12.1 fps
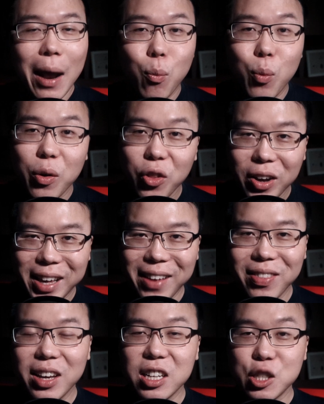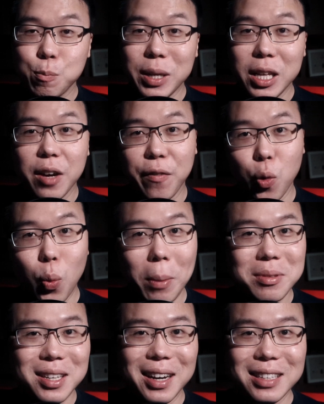and will not hinder the speed feed of your
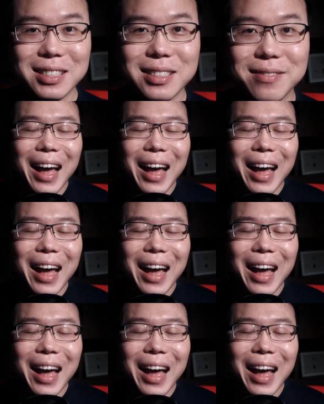website.